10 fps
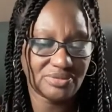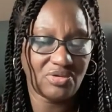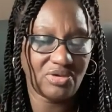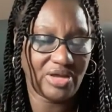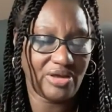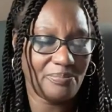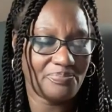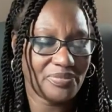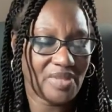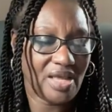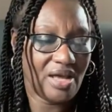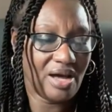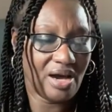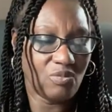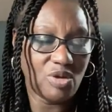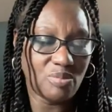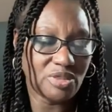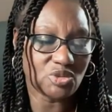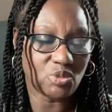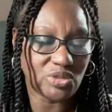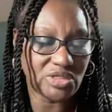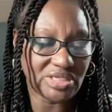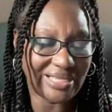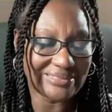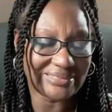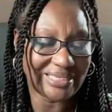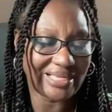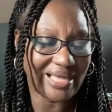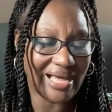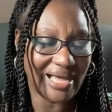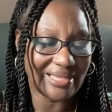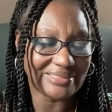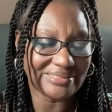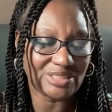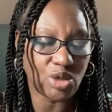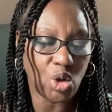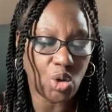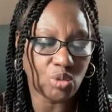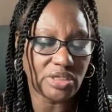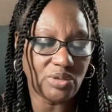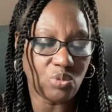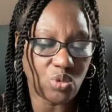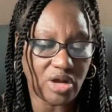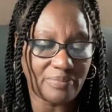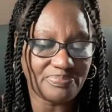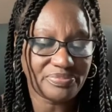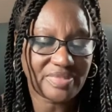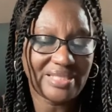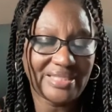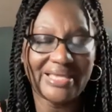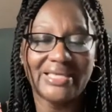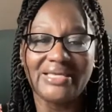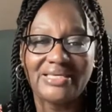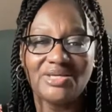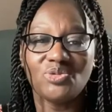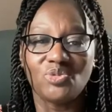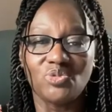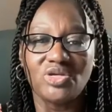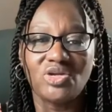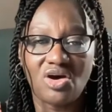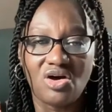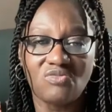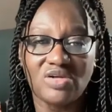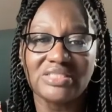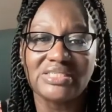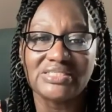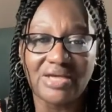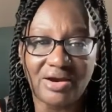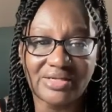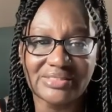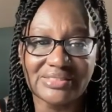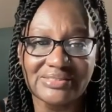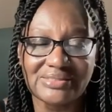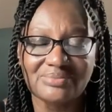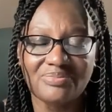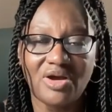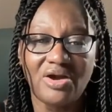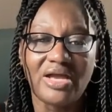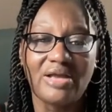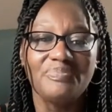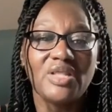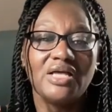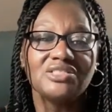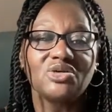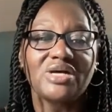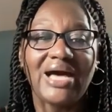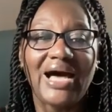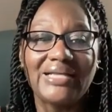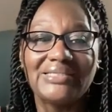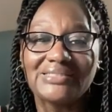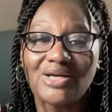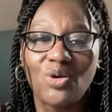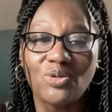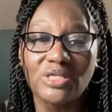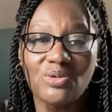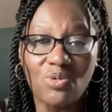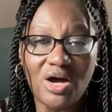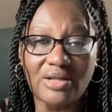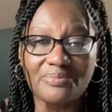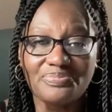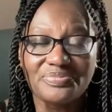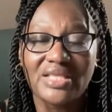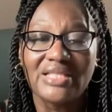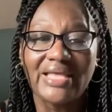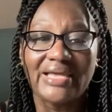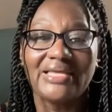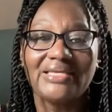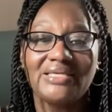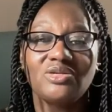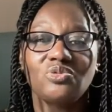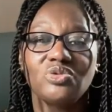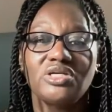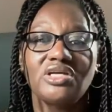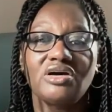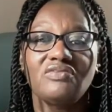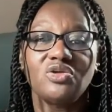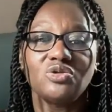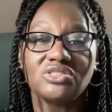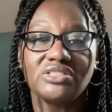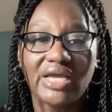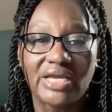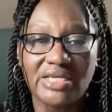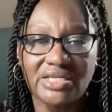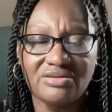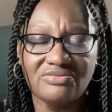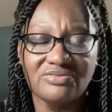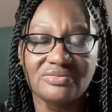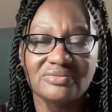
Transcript: Okay we must realize that God is the only one that can get rid of the darkness. All right. So God is the only one that can get rid of those negative,